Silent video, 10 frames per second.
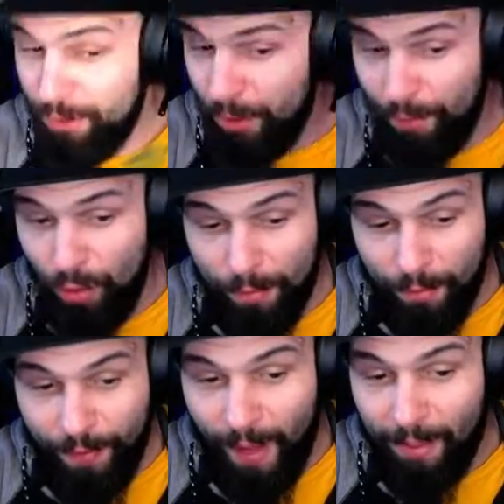if you have him
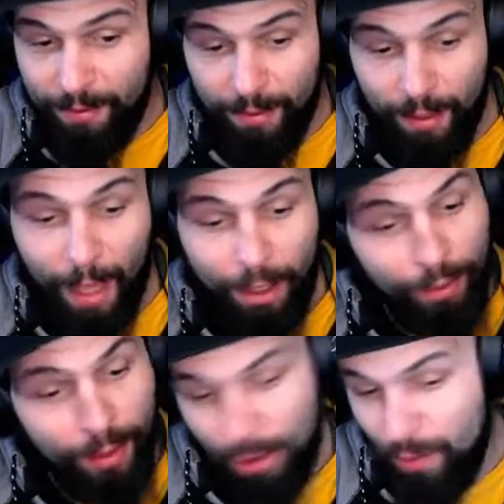fast and
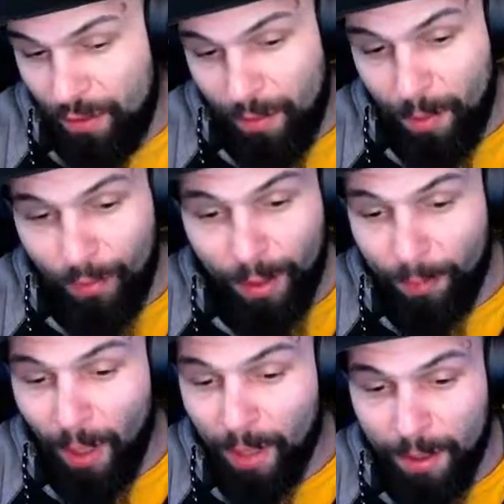accurate and you have somebody running
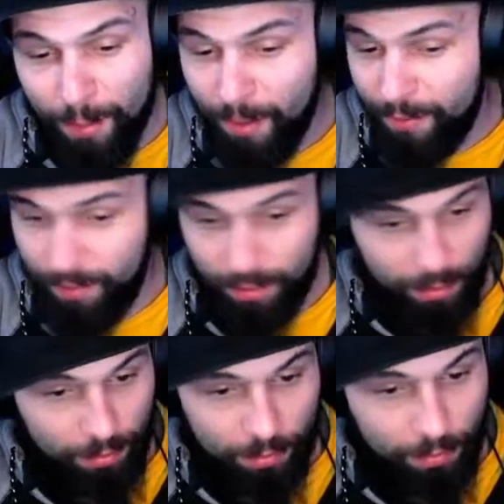block debuffs,
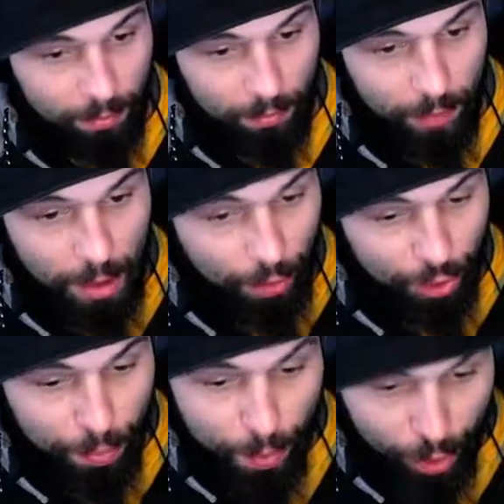he'll
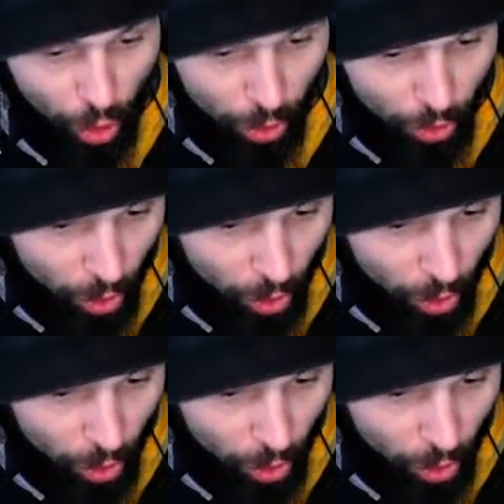just murder all the